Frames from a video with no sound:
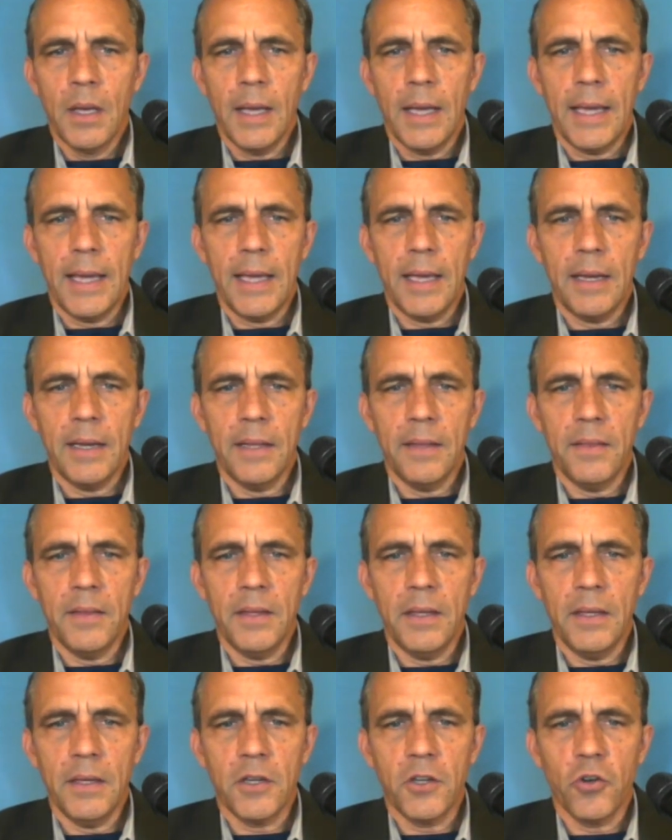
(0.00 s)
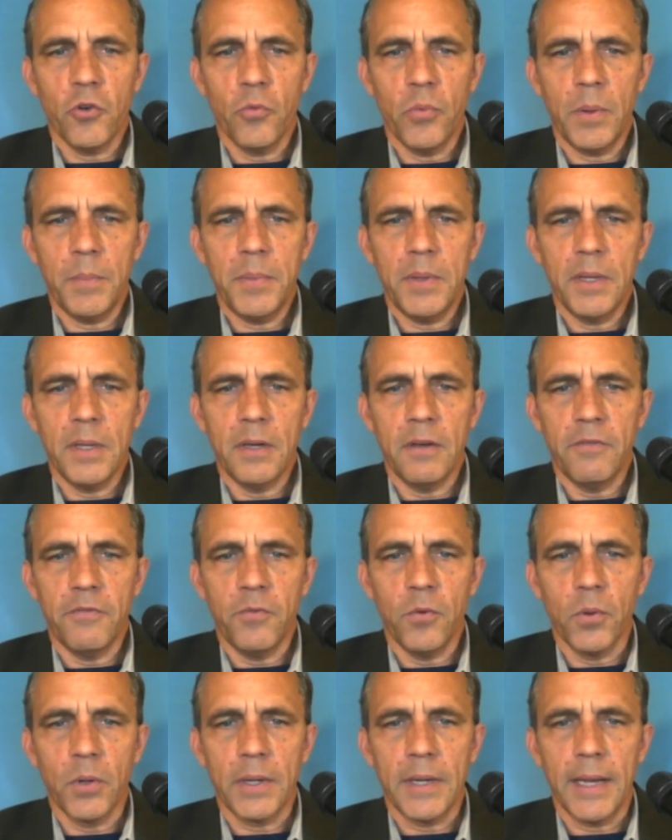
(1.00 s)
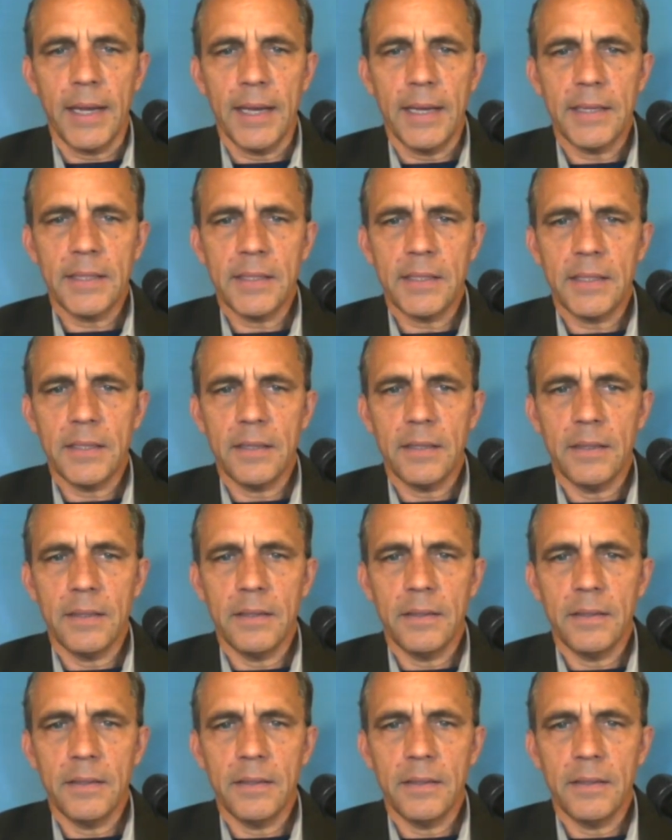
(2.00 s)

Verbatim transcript: And in the Caribbean forecast,